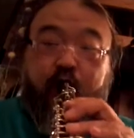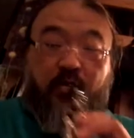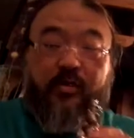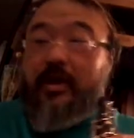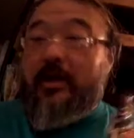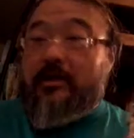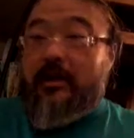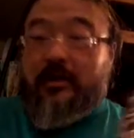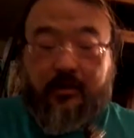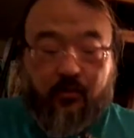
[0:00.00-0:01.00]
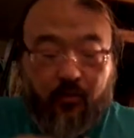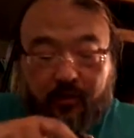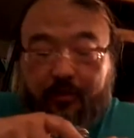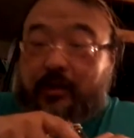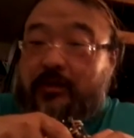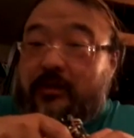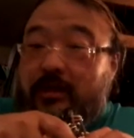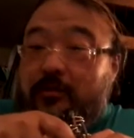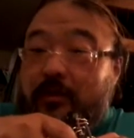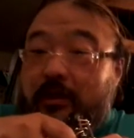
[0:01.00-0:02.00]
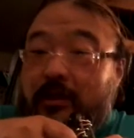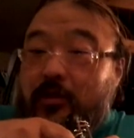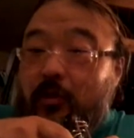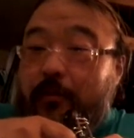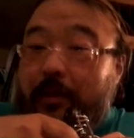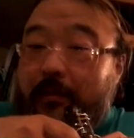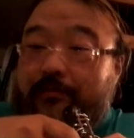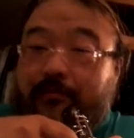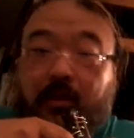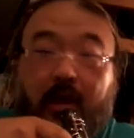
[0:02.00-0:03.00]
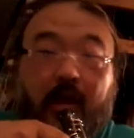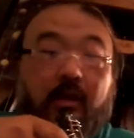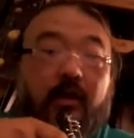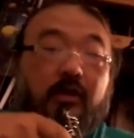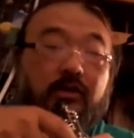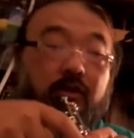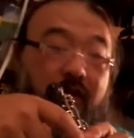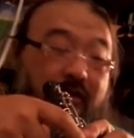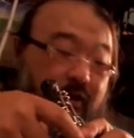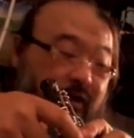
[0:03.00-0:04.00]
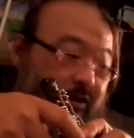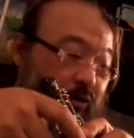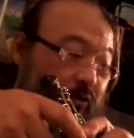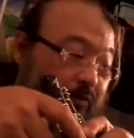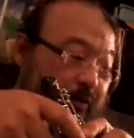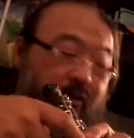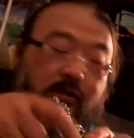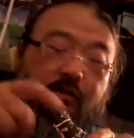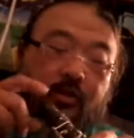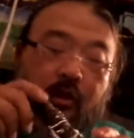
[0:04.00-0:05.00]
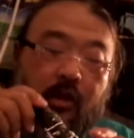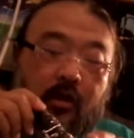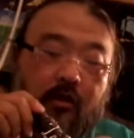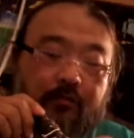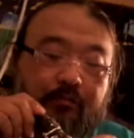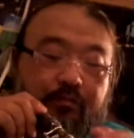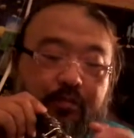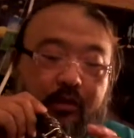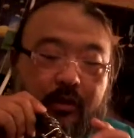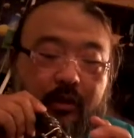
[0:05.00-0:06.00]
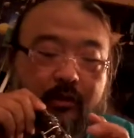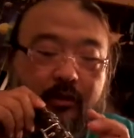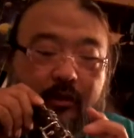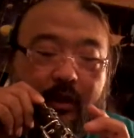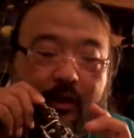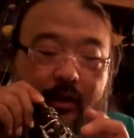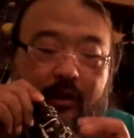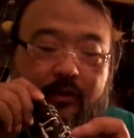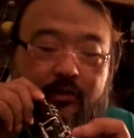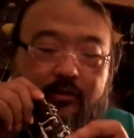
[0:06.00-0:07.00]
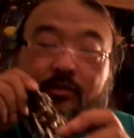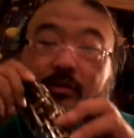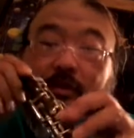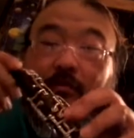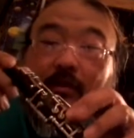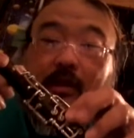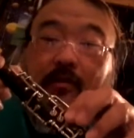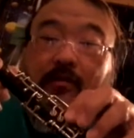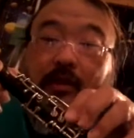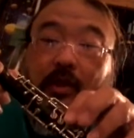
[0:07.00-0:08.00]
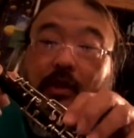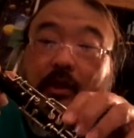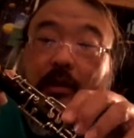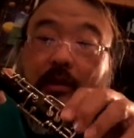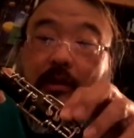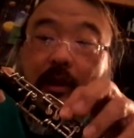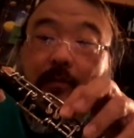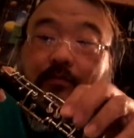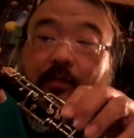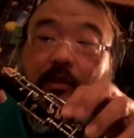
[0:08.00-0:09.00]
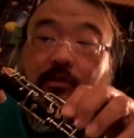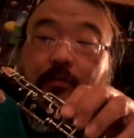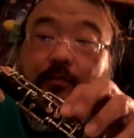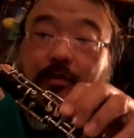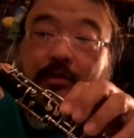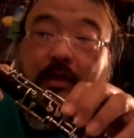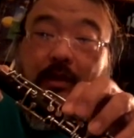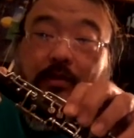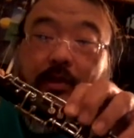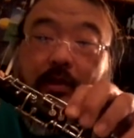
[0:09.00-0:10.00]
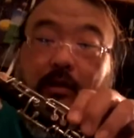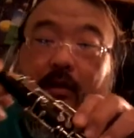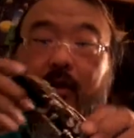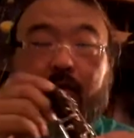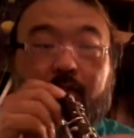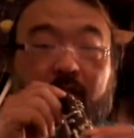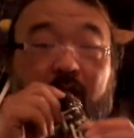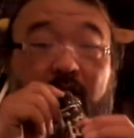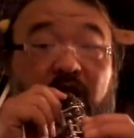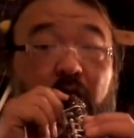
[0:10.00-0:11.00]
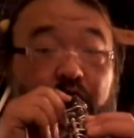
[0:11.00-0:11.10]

with this, it doesn't work because this one is open. Okay, so this thing is open, so you plug. I'll do some kind of funny thing like that. So push that thing down, then.